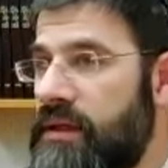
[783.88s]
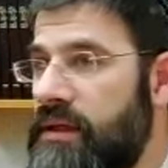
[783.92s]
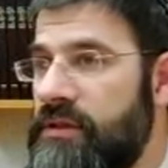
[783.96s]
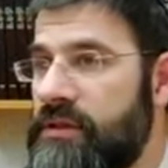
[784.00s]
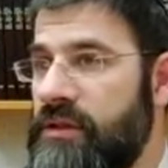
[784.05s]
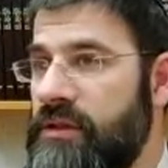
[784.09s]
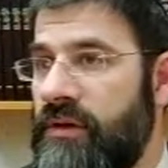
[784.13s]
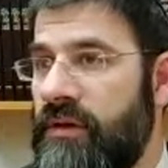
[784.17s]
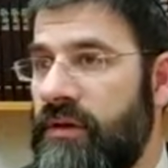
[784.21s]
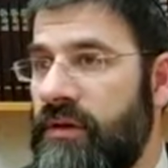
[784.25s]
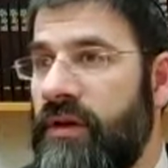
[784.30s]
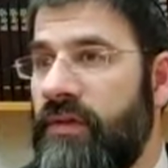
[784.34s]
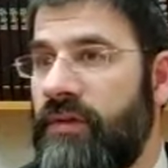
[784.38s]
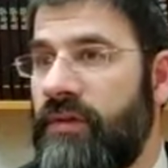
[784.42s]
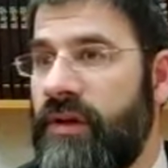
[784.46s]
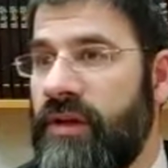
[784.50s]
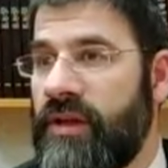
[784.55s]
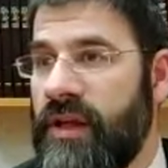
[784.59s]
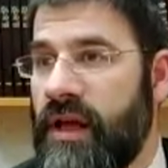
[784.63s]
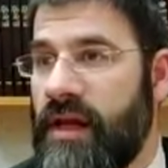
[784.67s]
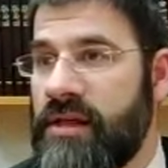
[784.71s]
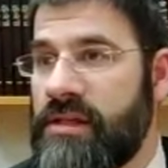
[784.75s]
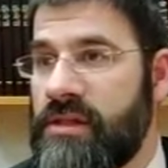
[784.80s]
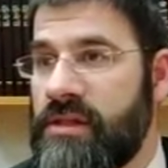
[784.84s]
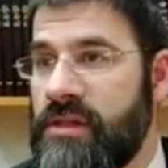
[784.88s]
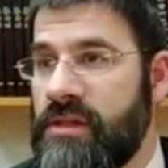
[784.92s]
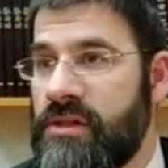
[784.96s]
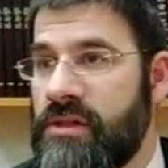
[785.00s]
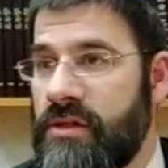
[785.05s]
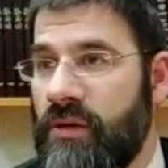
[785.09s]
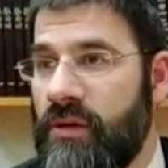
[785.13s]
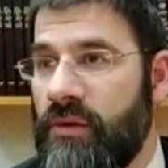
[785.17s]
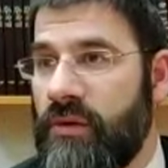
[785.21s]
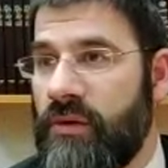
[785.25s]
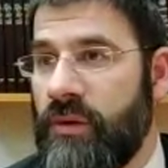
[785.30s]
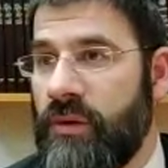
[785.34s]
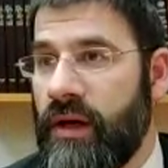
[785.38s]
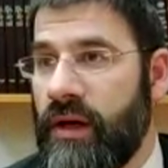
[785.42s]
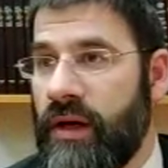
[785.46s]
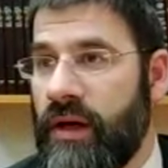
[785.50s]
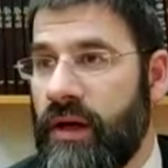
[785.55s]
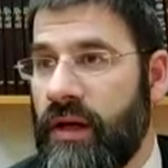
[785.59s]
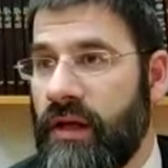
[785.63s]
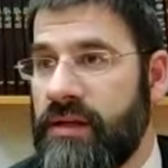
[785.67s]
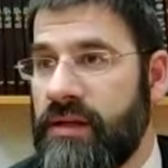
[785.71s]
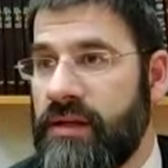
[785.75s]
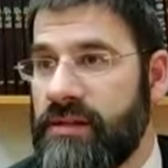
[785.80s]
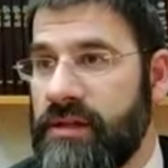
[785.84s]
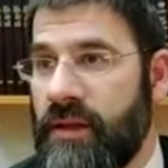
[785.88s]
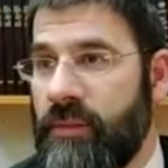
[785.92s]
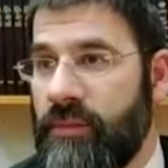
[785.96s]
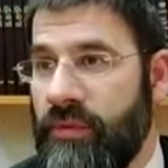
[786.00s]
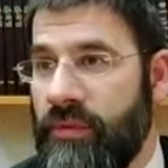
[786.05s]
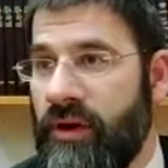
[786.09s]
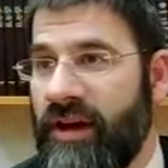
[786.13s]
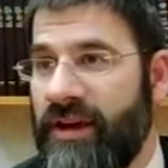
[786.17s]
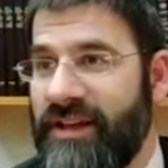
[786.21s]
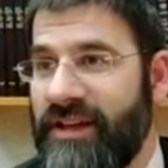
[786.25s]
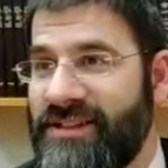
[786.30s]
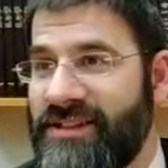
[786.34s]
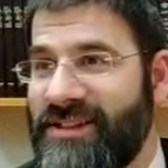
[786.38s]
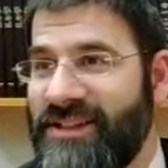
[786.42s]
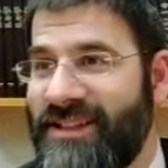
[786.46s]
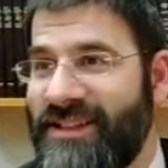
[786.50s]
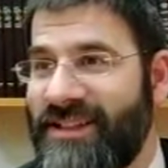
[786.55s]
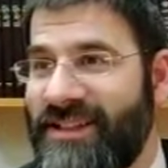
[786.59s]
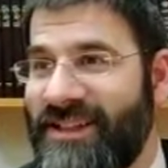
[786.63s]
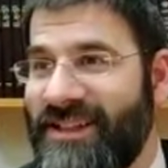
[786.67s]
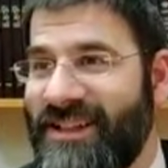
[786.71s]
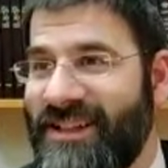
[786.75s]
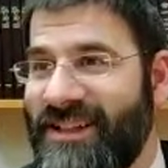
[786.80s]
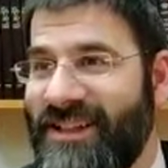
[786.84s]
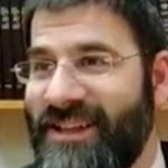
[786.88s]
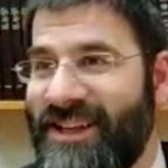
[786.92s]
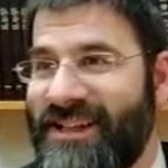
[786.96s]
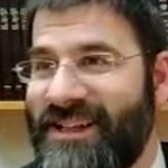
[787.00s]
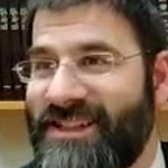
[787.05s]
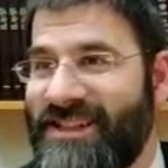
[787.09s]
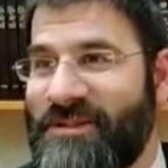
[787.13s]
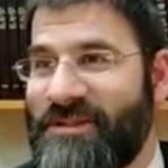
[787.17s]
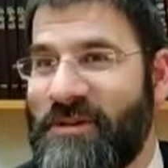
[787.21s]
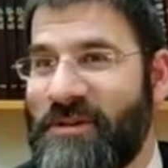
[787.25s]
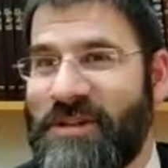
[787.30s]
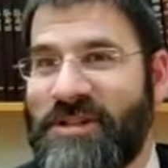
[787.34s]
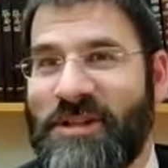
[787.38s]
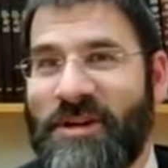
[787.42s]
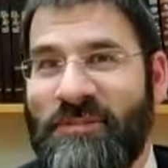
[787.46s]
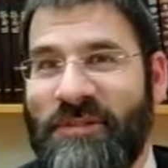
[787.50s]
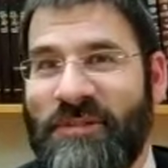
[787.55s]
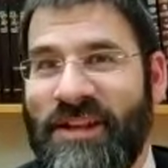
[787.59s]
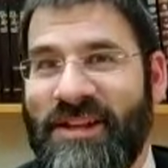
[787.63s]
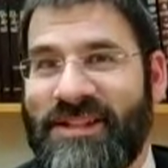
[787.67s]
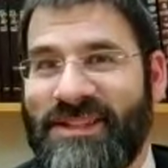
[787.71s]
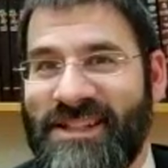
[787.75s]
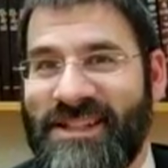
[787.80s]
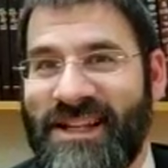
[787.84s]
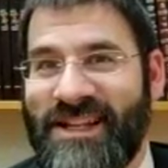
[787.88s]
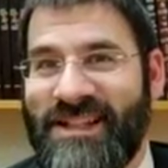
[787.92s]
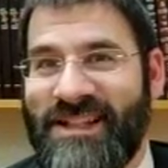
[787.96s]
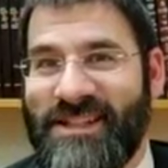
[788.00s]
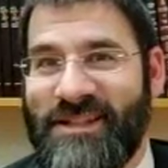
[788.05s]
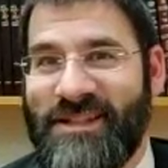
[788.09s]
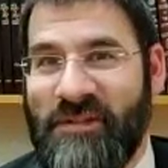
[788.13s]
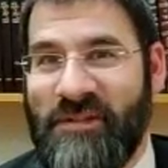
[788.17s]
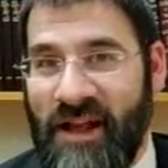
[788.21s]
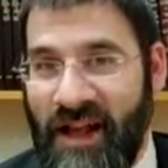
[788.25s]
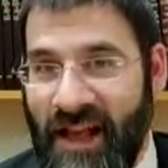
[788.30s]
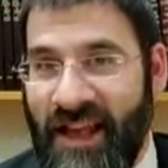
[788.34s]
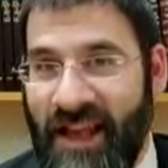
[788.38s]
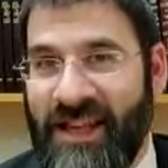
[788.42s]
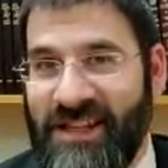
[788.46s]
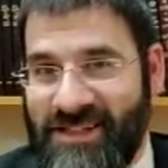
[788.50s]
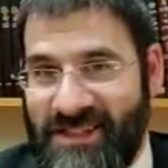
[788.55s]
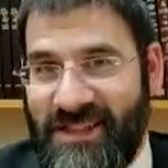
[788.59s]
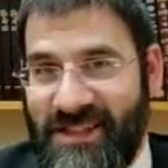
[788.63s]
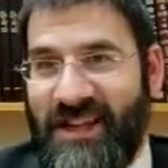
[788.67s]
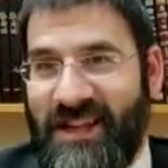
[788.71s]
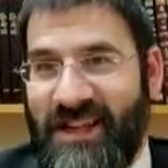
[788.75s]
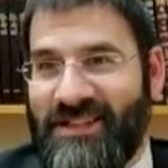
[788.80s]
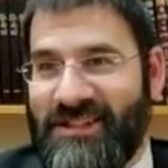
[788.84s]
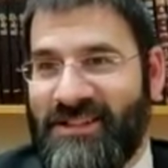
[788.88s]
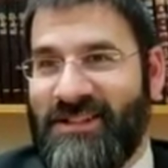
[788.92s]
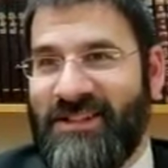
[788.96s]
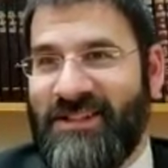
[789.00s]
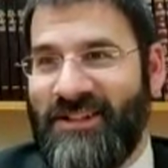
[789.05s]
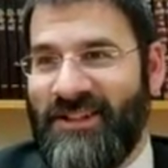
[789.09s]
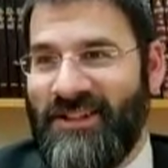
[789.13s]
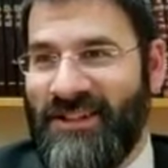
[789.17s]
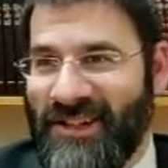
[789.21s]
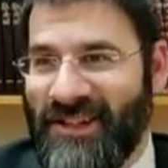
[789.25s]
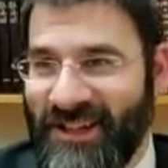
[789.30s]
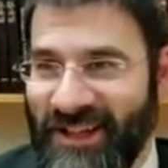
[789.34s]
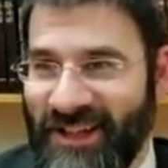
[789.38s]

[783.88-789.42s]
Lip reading: So you heard the very Gasus Haruach is like pride. So Moshe Rabbeinu tells him, Hagei Staitcha,